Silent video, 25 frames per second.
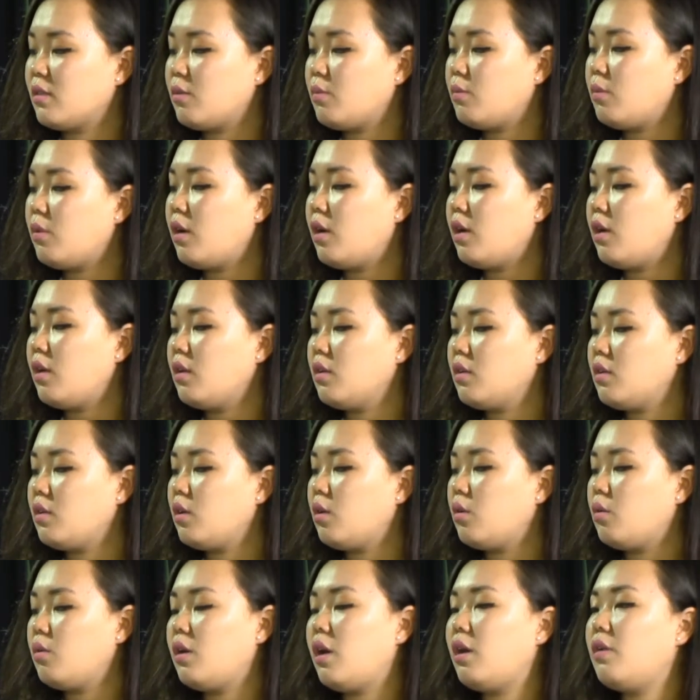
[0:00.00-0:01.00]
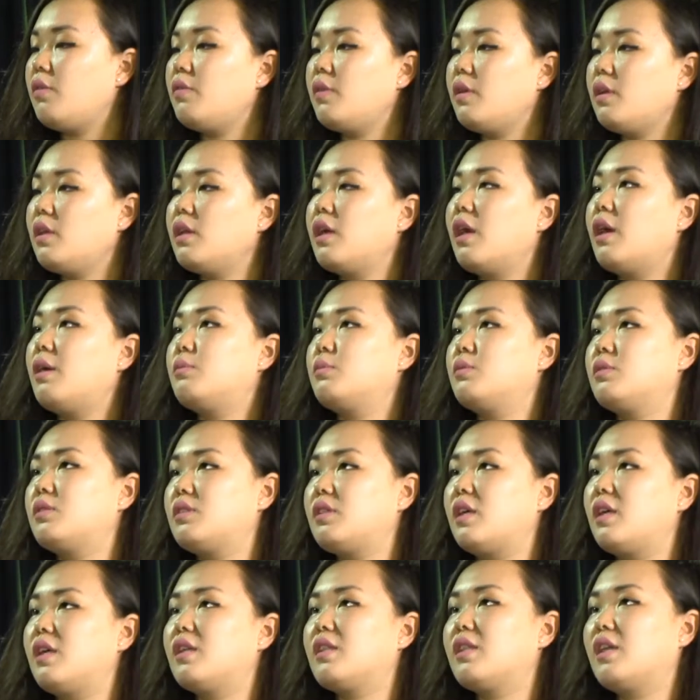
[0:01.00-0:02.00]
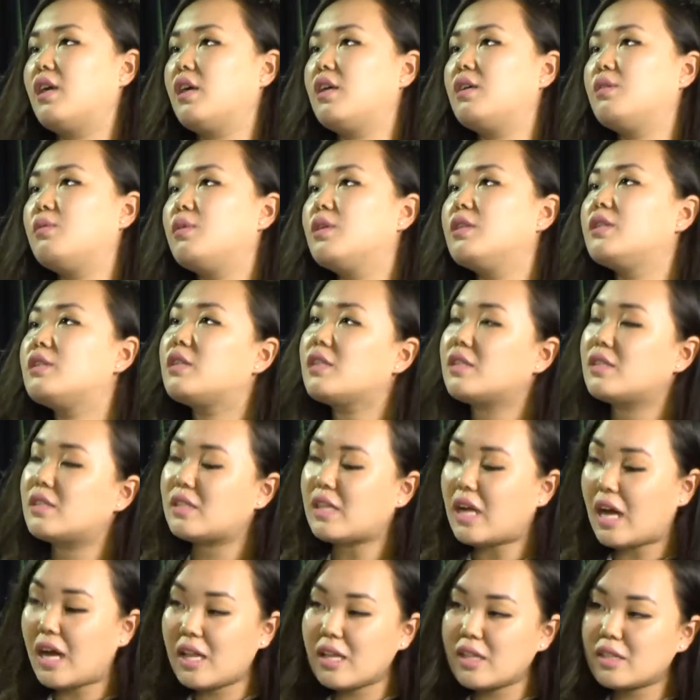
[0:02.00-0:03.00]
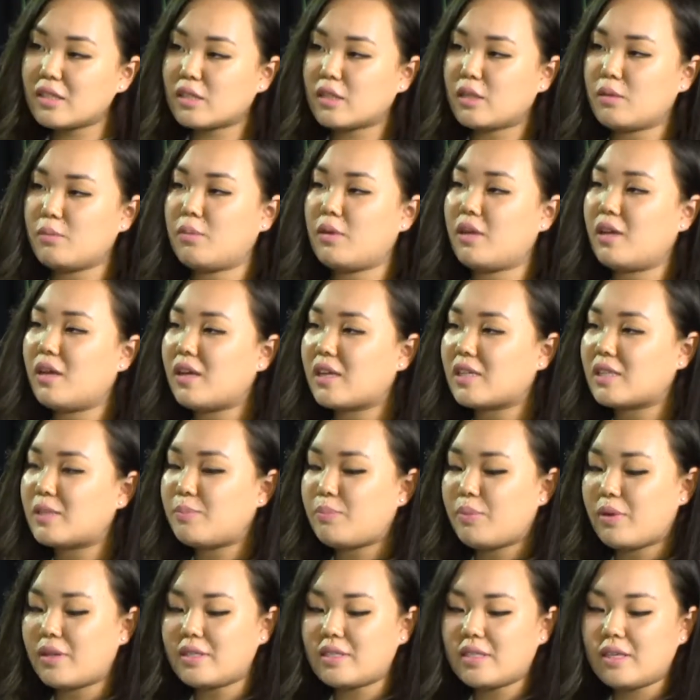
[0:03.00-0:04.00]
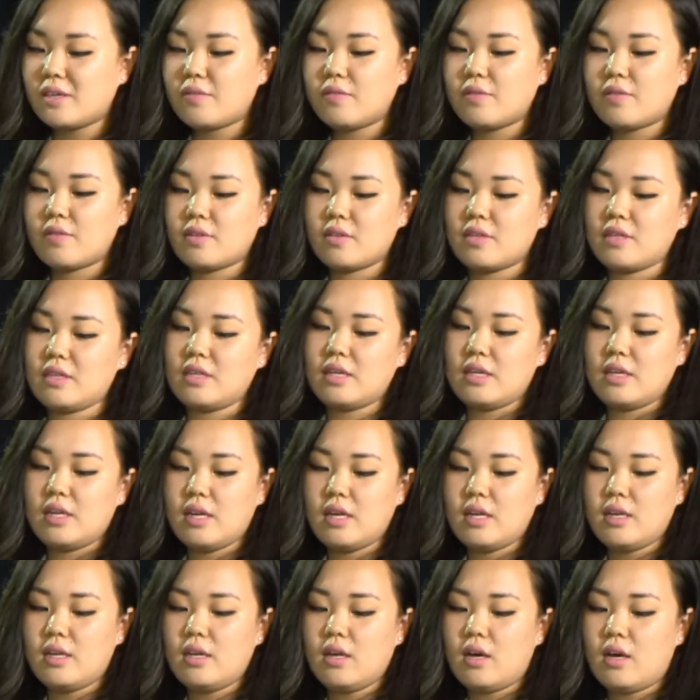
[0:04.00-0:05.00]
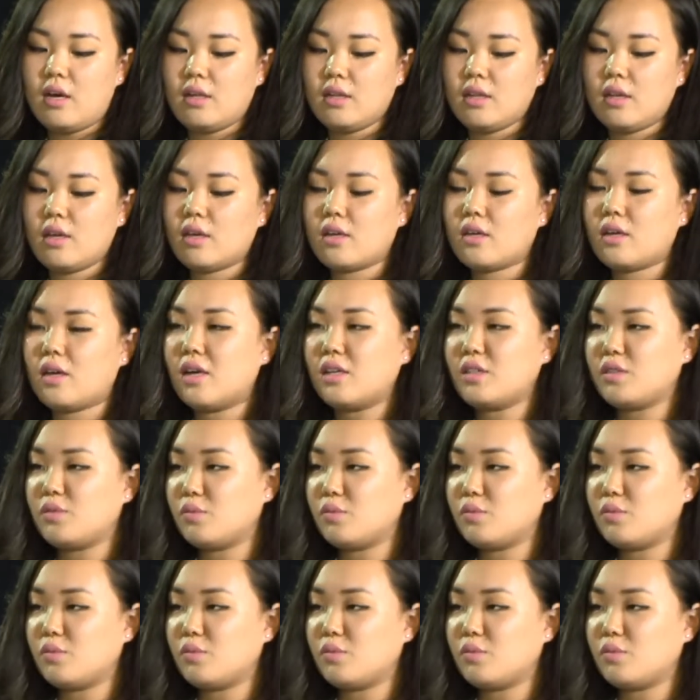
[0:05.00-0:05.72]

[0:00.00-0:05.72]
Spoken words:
Well, no, not really. I'm just saying that the style is going to be expressive and not like as